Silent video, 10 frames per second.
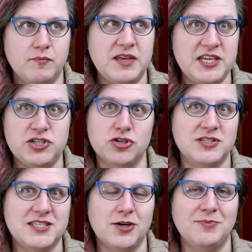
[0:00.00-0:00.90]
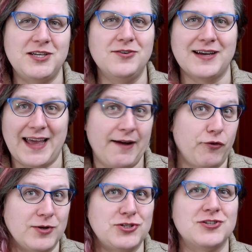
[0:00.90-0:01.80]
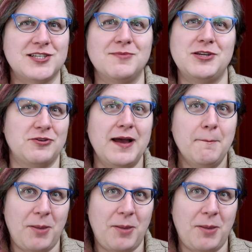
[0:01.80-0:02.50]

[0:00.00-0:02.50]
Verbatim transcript: he should still be doing. Everyone should still be doing.